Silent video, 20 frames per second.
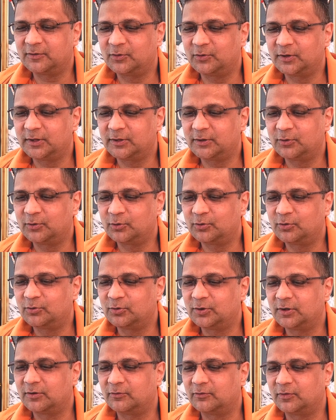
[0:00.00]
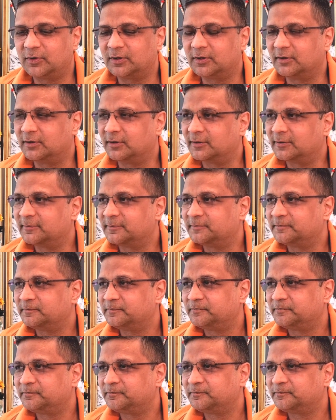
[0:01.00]
doing good to the world.
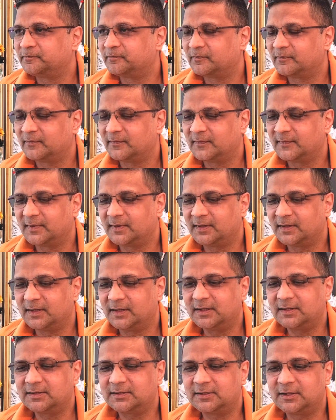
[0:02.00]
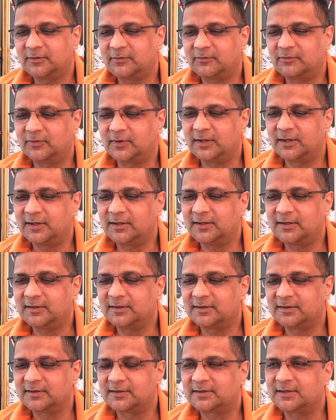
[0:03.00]
Is the
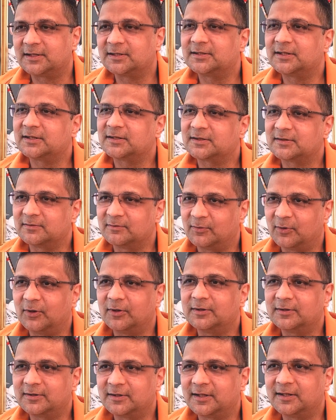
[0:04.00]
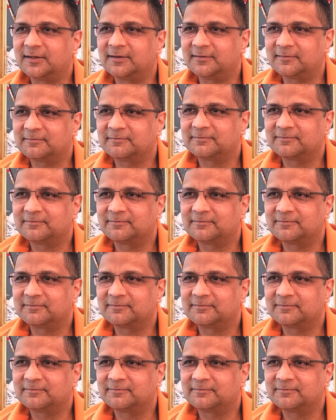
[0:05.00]
world such a small thing?